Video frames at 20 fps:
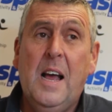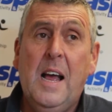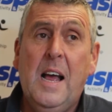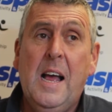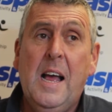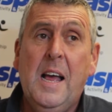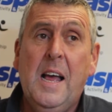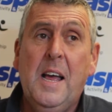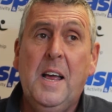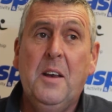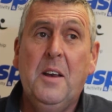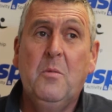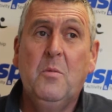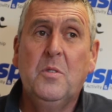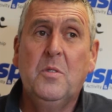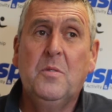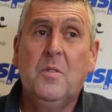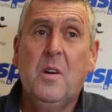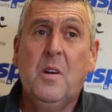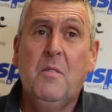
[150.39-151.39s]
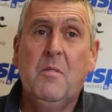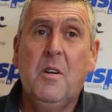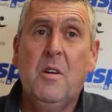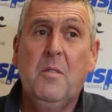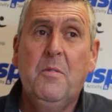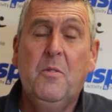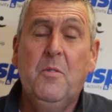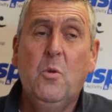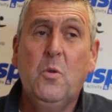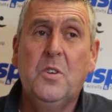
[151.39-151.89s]
and was very, very
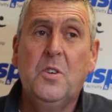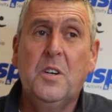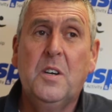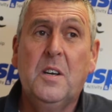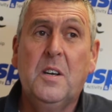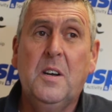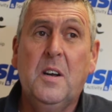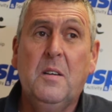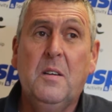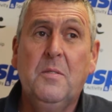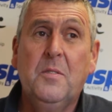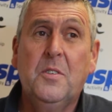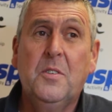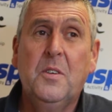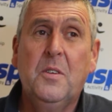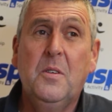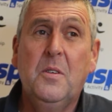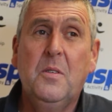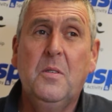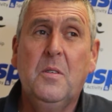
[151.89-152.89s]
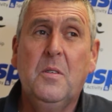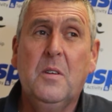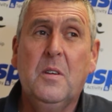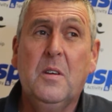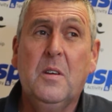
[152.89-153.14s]
fortunate enough to